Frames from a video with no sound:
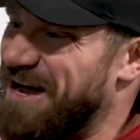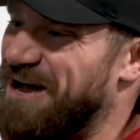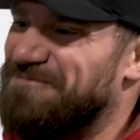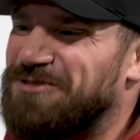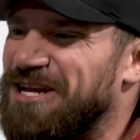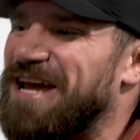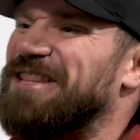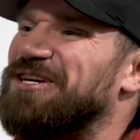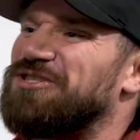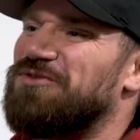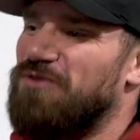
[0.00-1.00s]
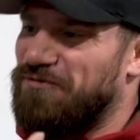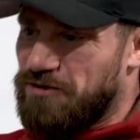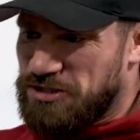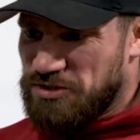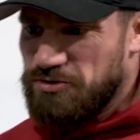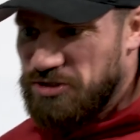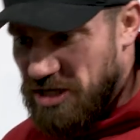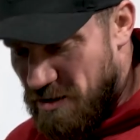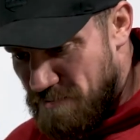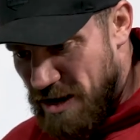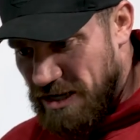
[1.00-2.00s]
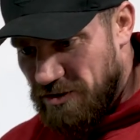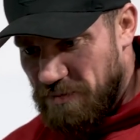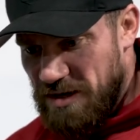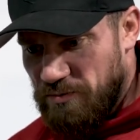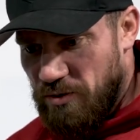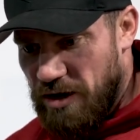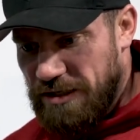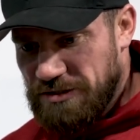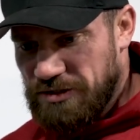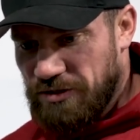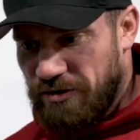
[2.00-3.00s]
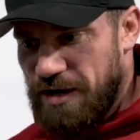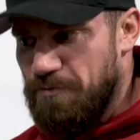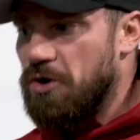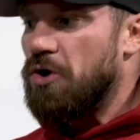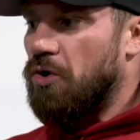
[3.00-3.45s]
I'm saying this in reference to many of the people on Instagram,